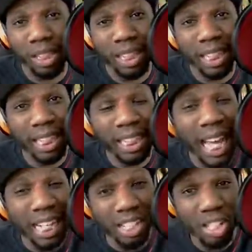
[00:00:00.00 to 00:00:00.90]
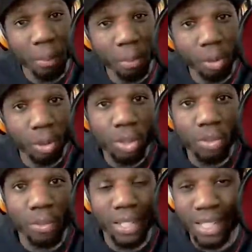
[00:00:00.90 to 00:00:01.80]
the Knights Templars
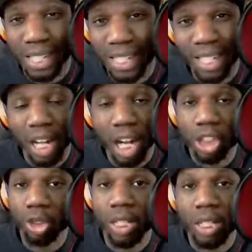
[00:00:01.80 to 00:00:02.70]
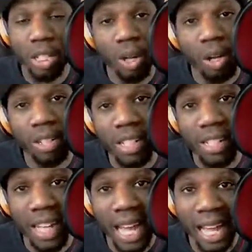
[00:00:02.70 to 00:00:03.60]
from the 1600s and all
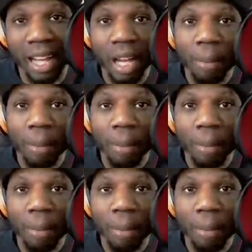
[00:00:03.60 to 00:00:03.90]
this and that.